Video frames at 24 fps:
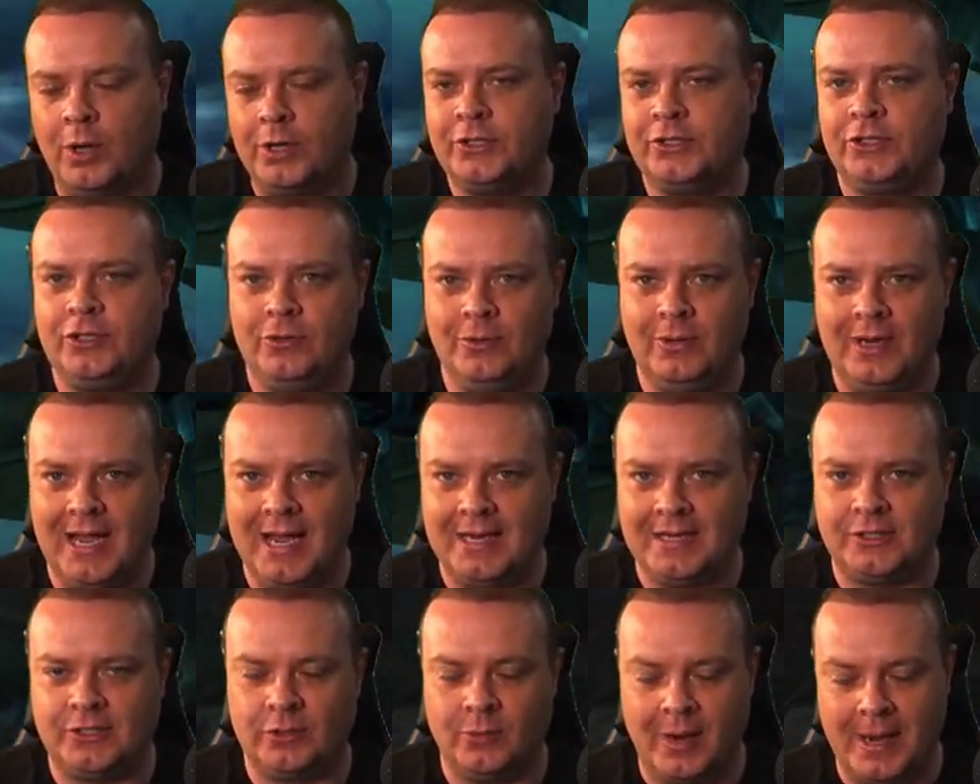once you
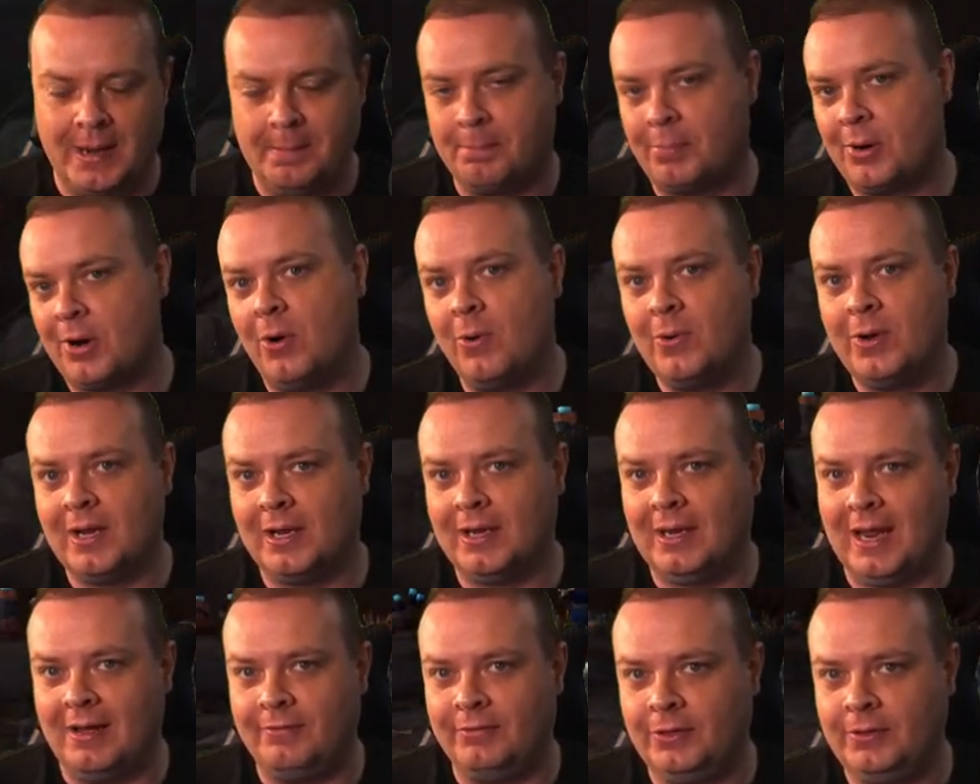get to a
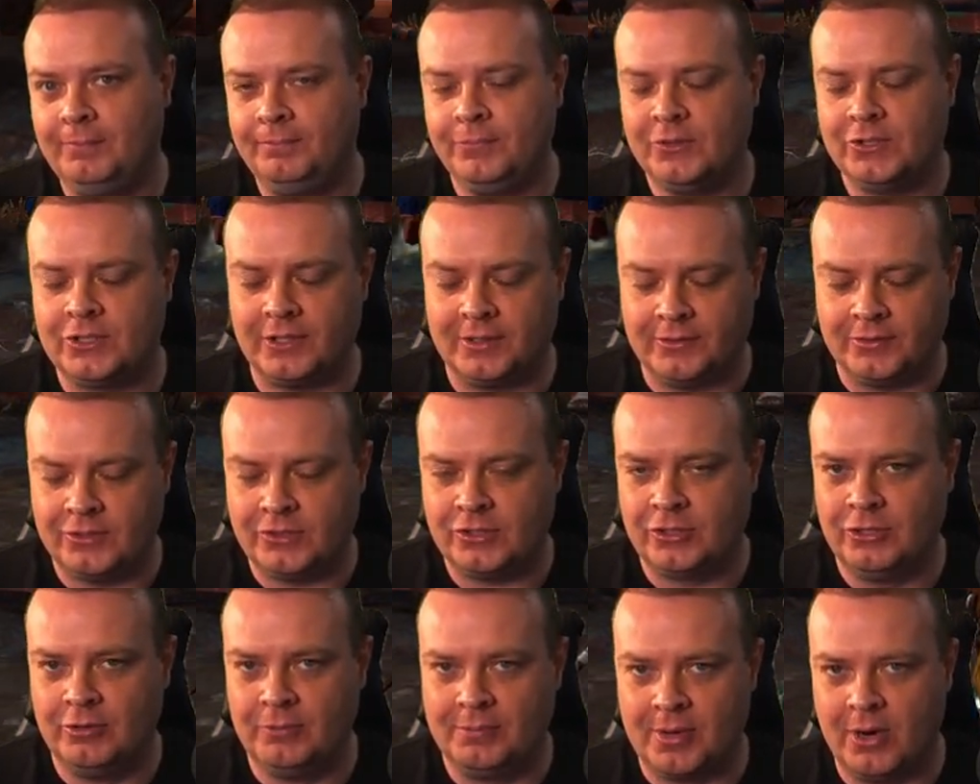broker level, so there are
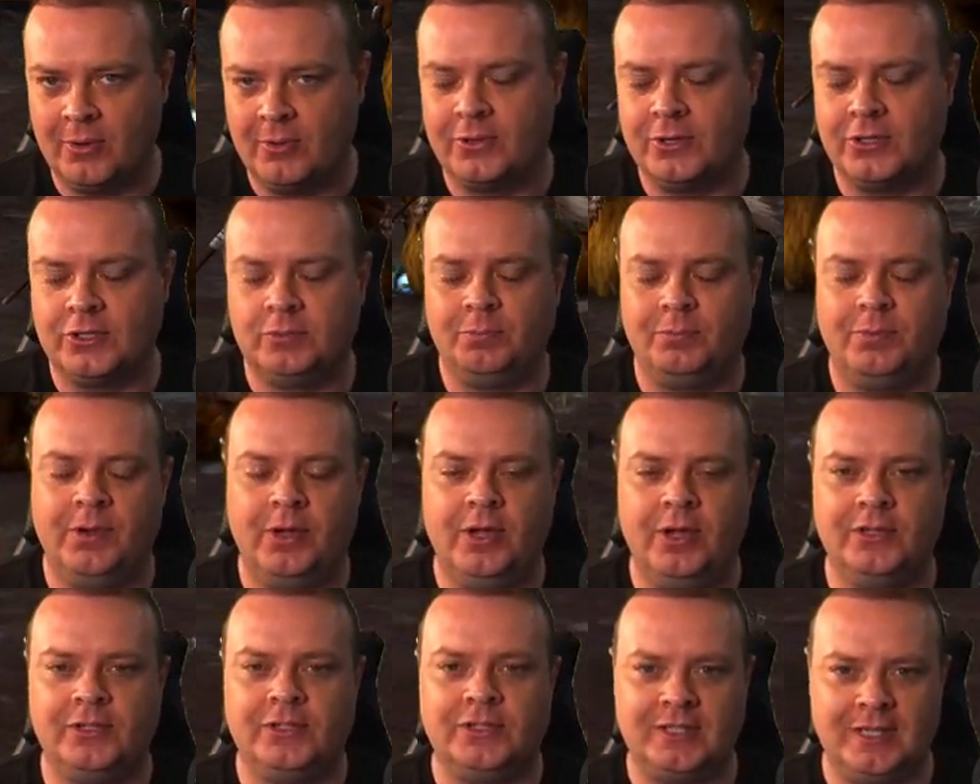two brokers
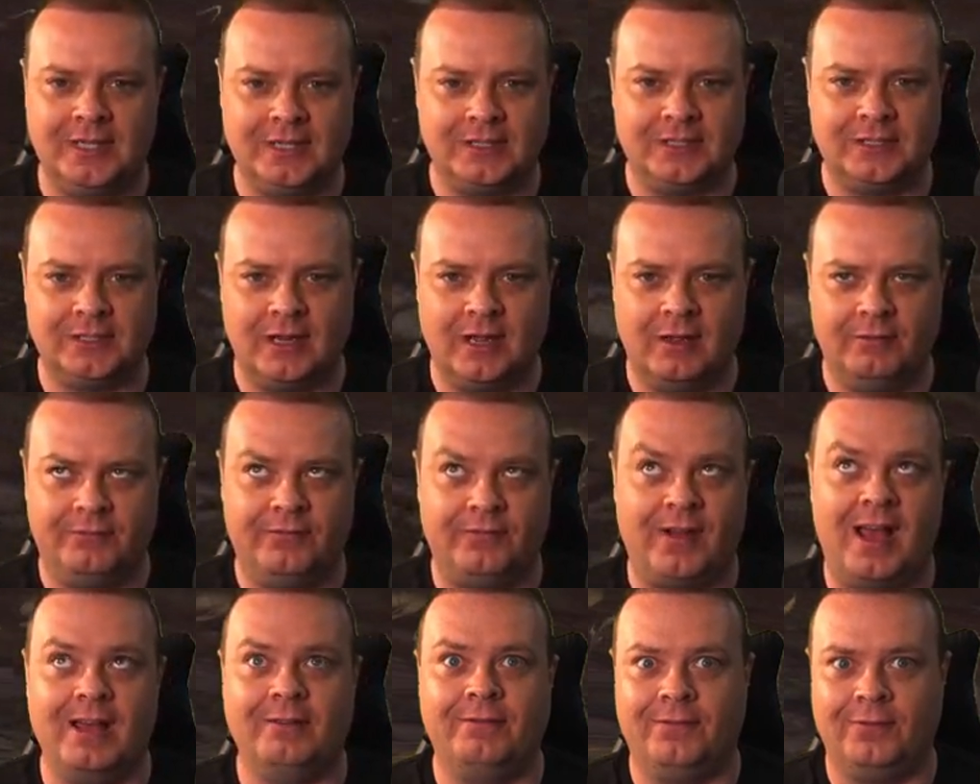per six, uh,
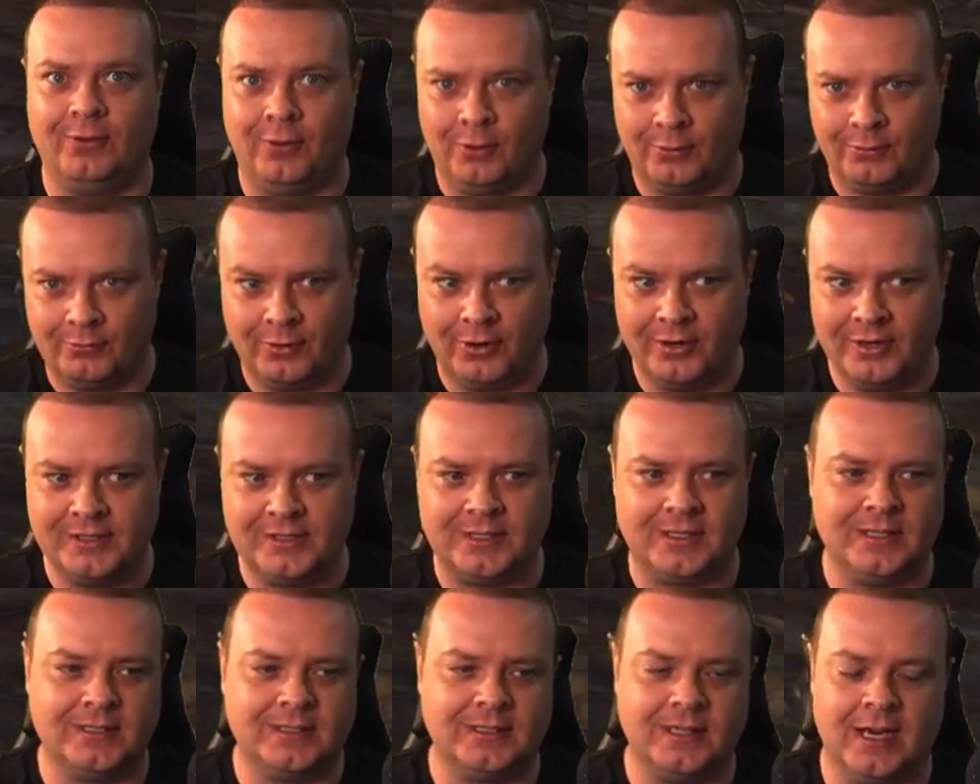five floor run
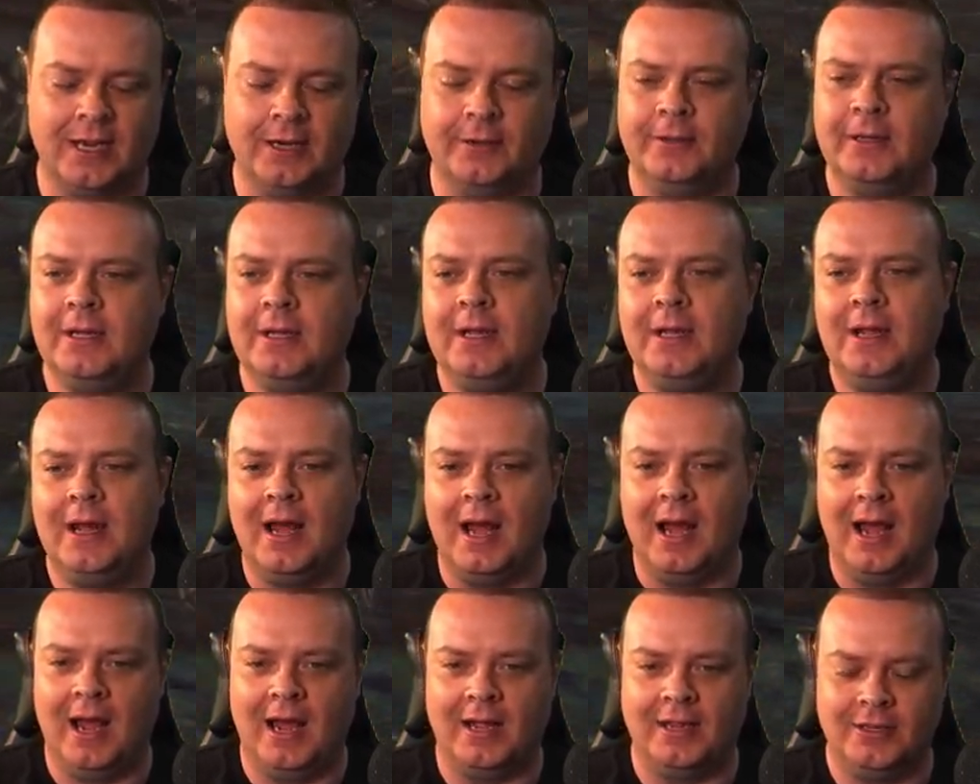as it is now,
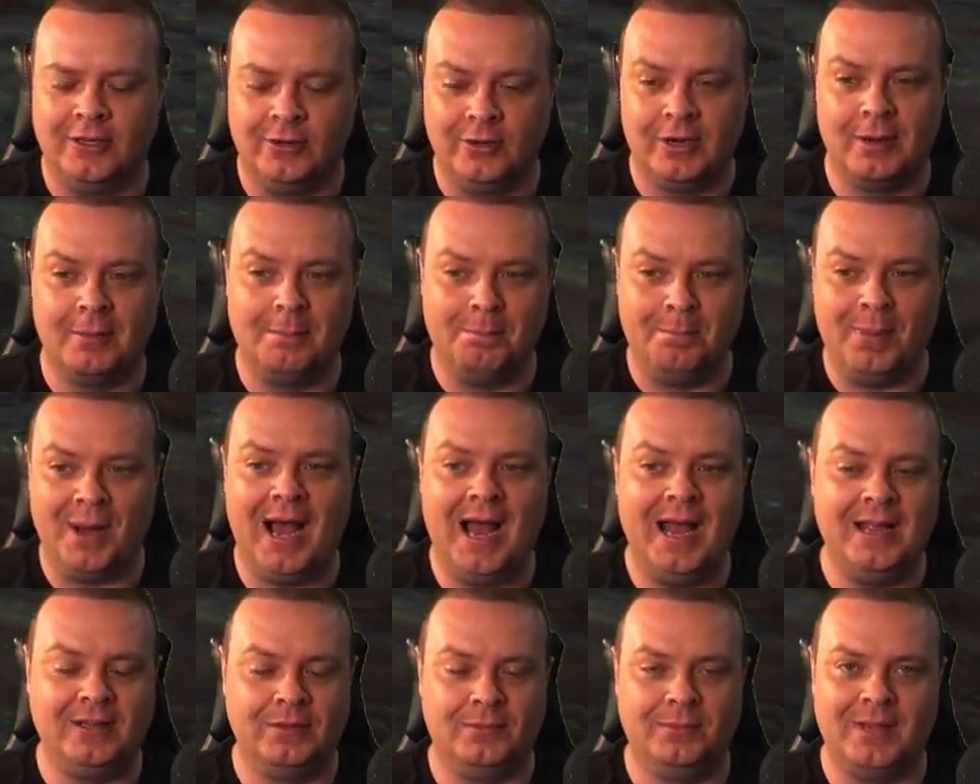uh, you can
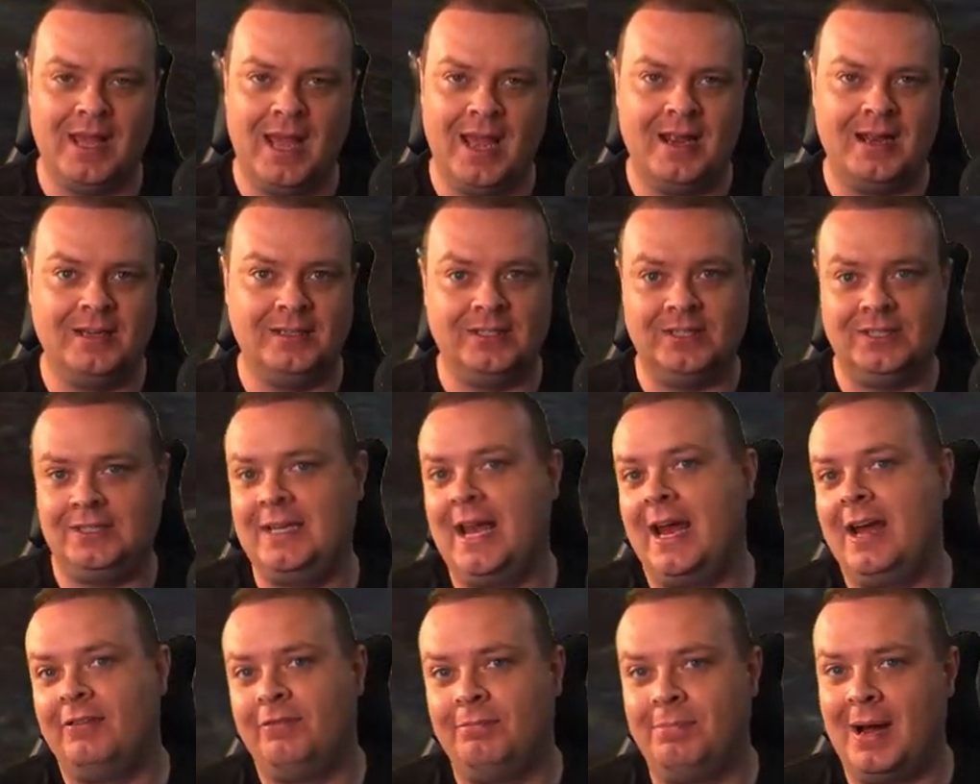buy them there
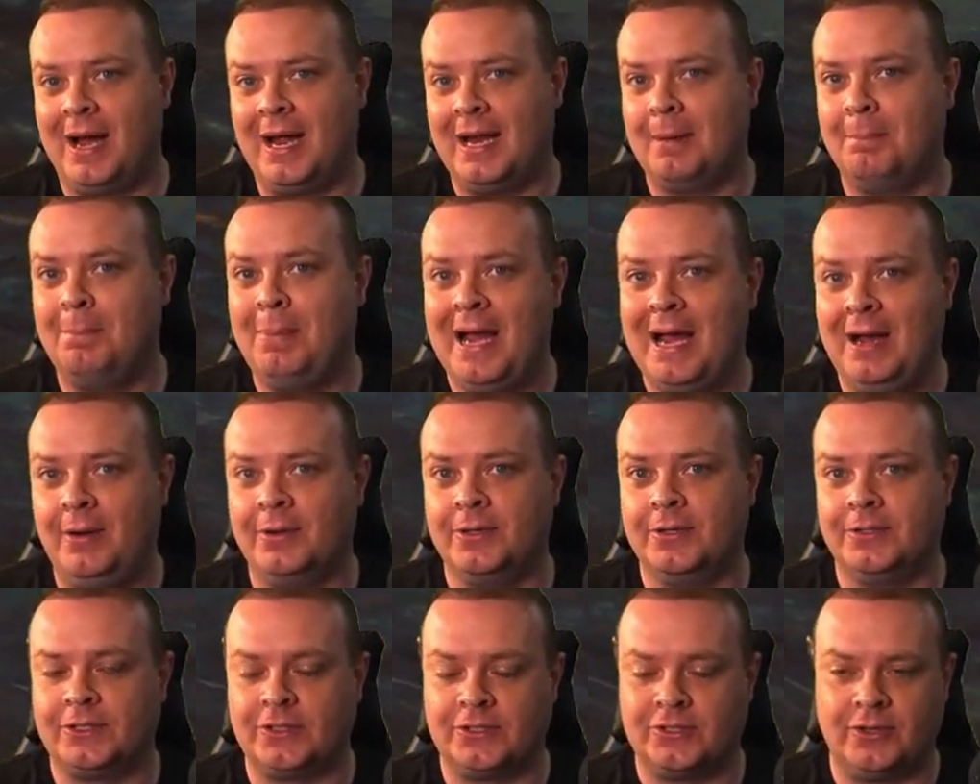instead of buying
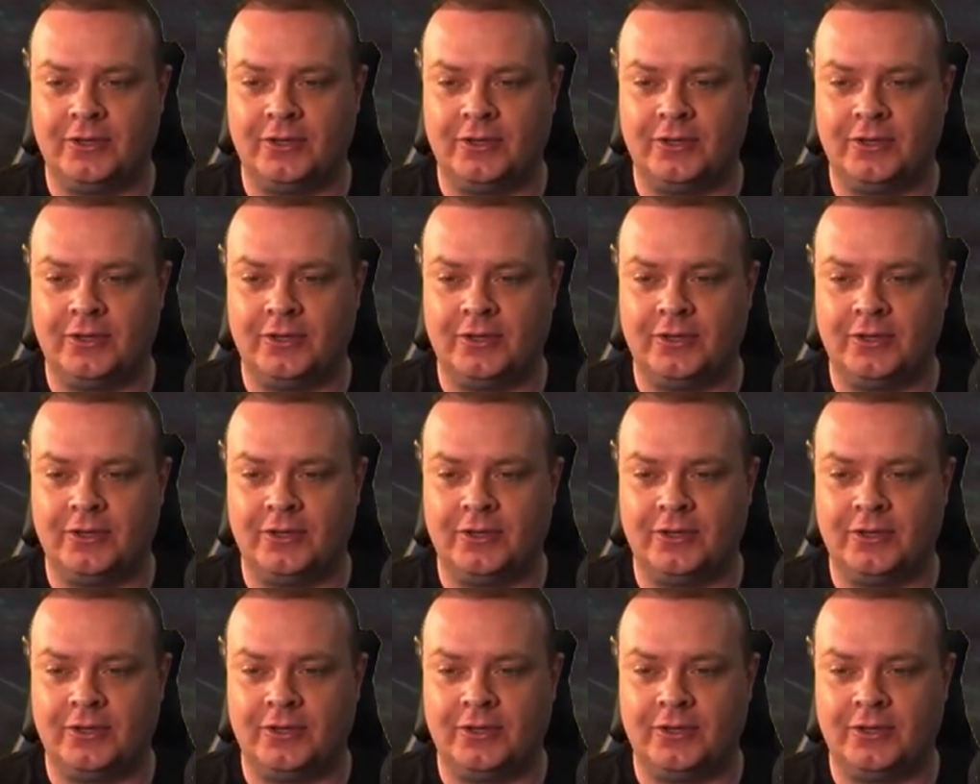powers.